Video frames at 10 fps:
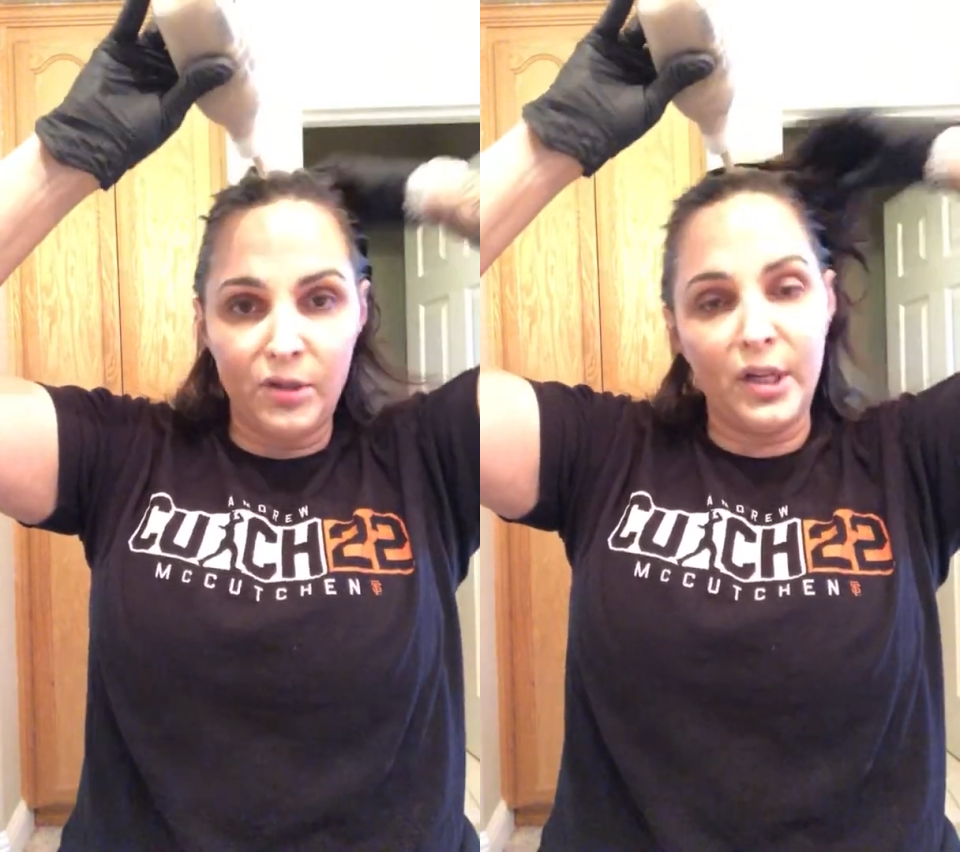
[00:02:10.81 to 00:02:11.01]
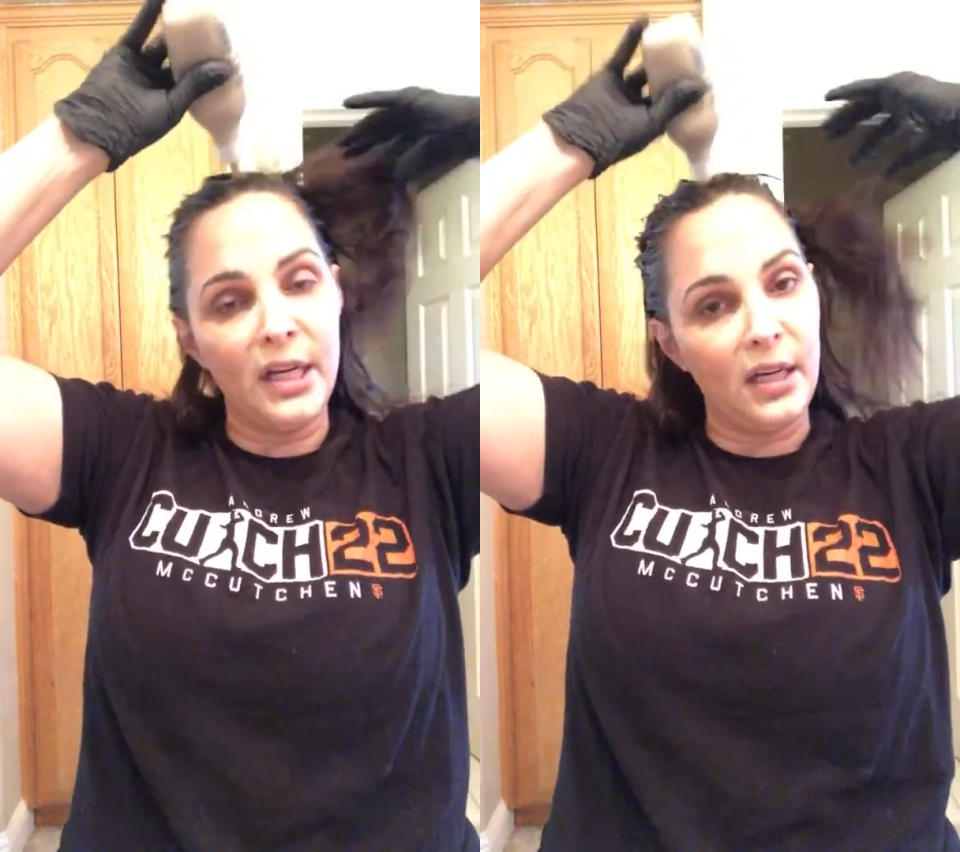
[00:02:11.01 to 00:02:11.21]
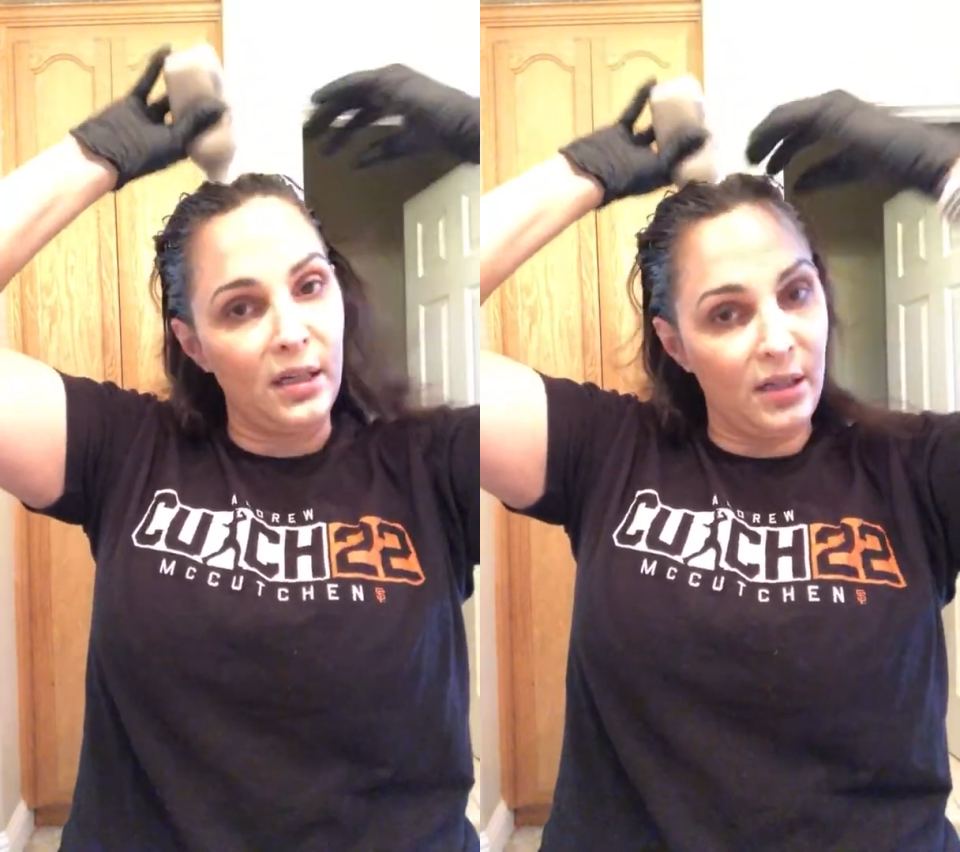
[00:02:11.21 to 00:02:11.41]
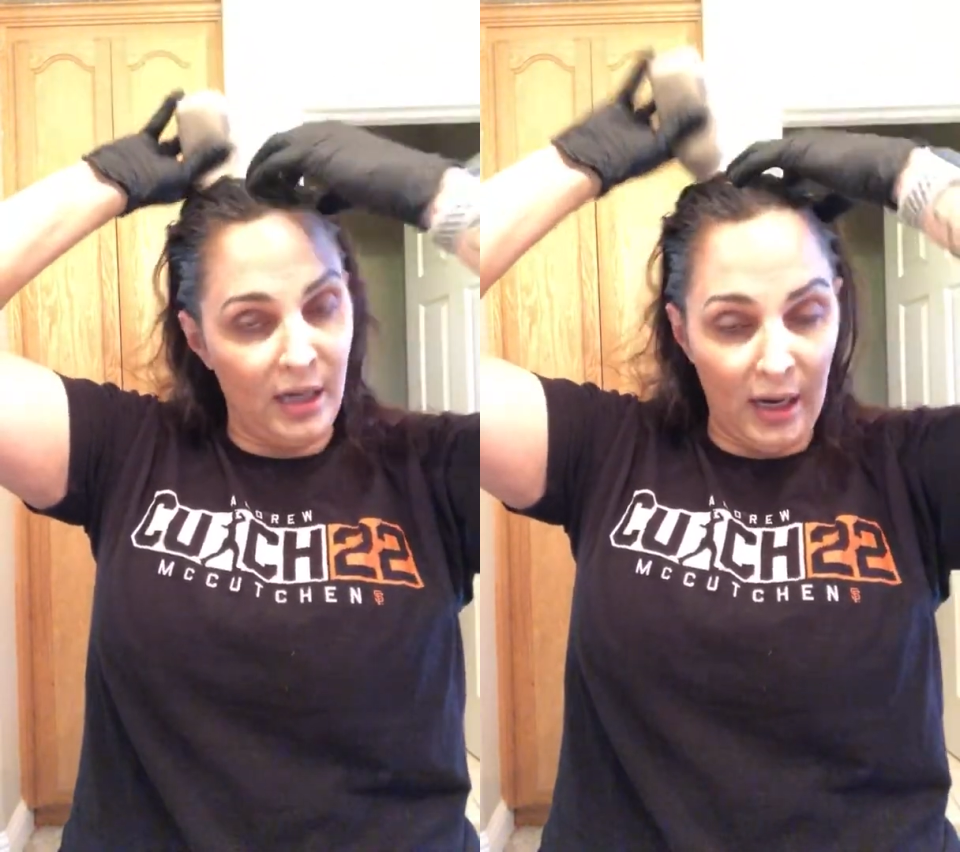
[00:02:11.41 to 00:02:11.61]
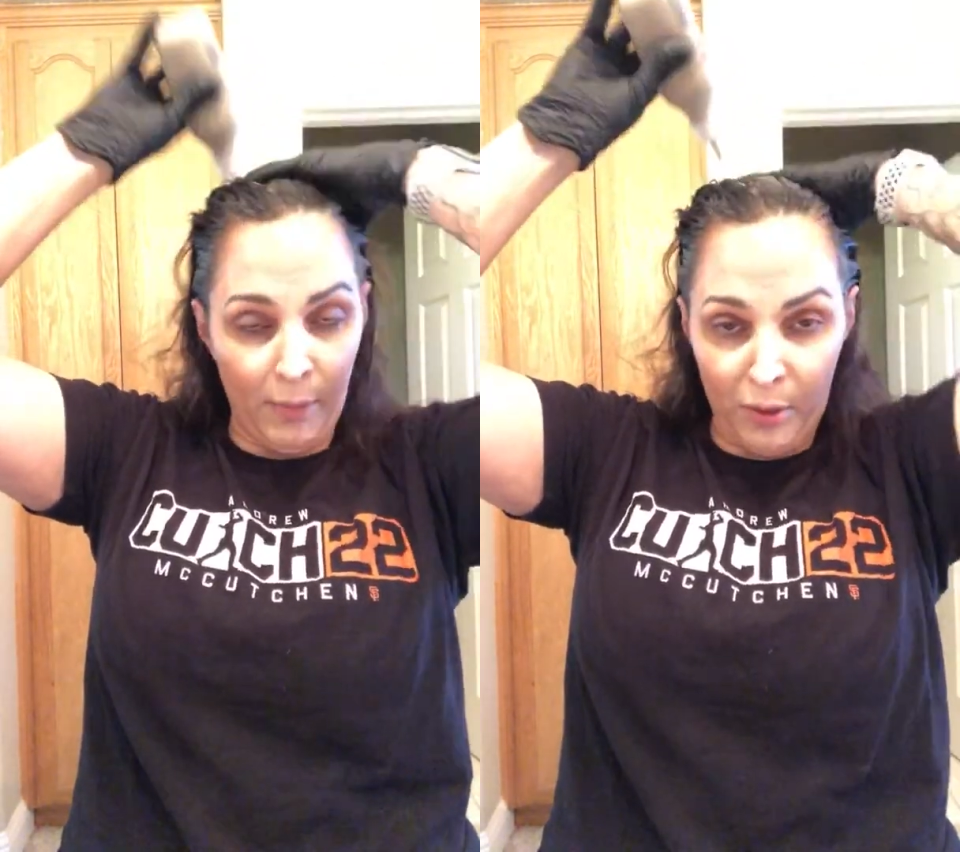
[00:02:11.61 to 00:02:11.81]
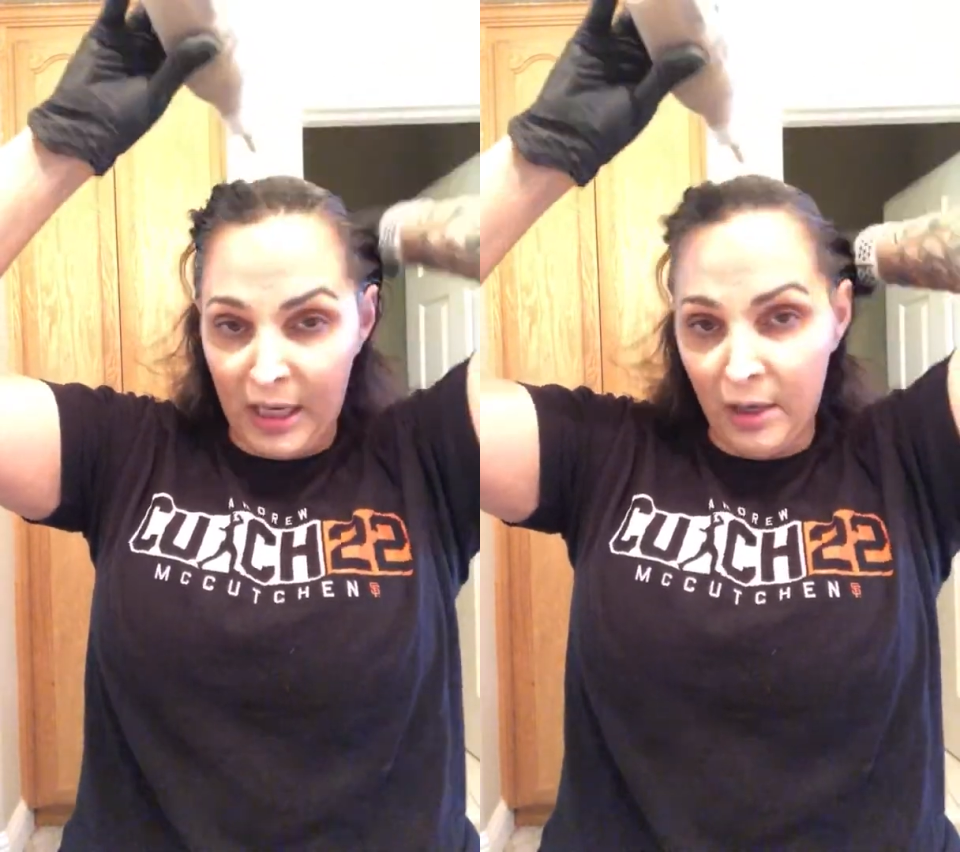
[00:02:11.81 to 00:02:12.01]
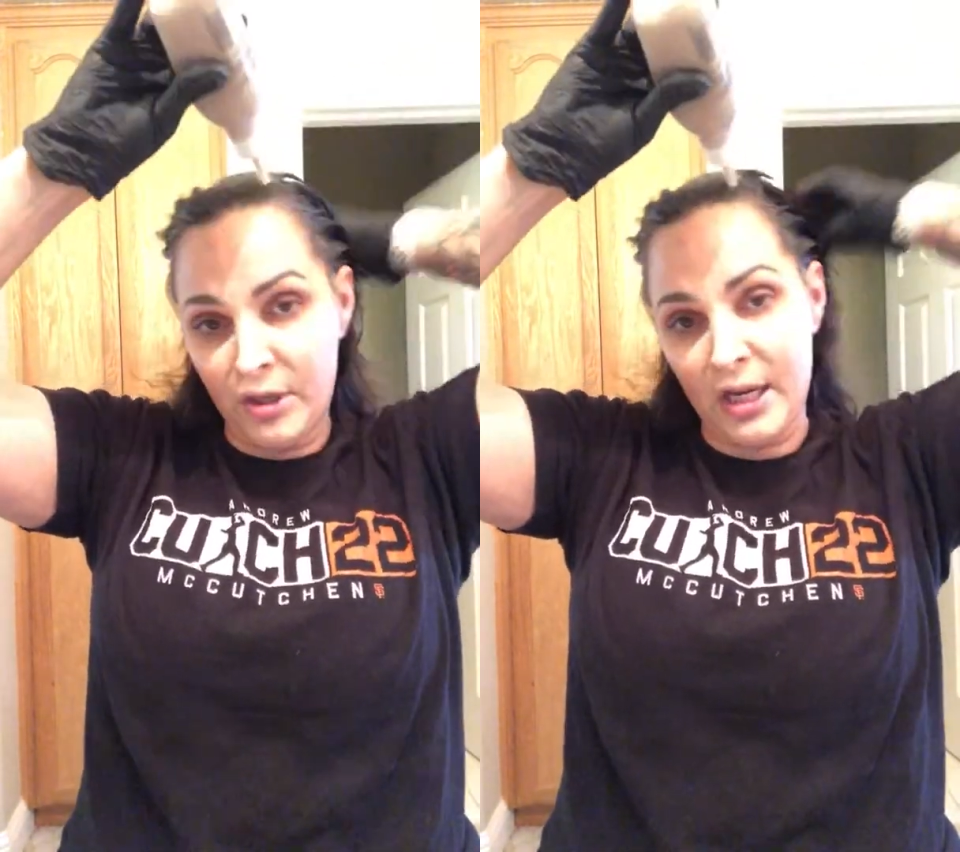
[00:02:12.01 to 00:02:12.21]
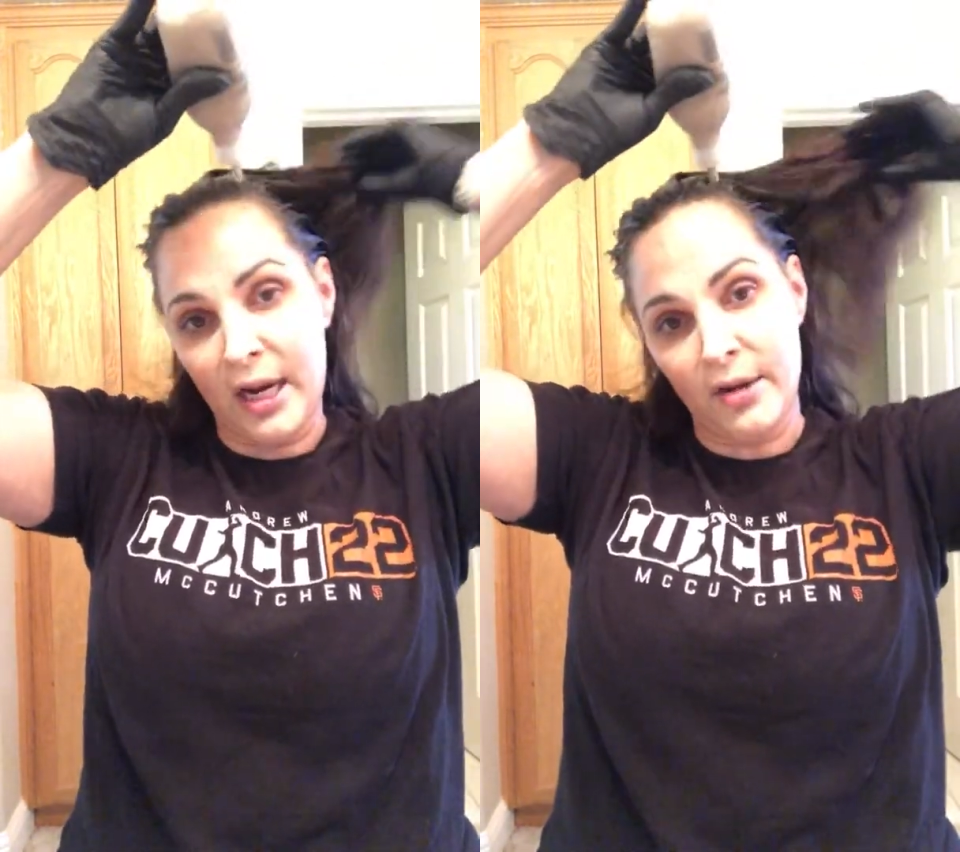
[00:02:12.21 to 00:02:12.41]
drink a couple keto
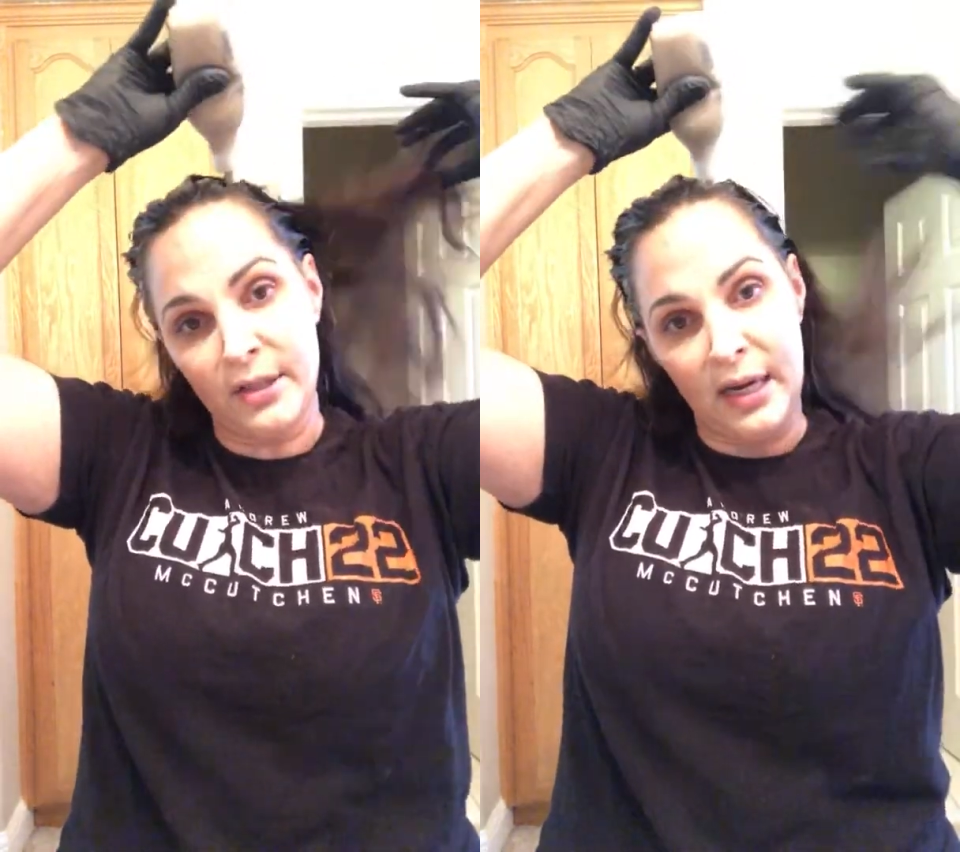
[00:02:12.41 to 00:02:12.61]
chows,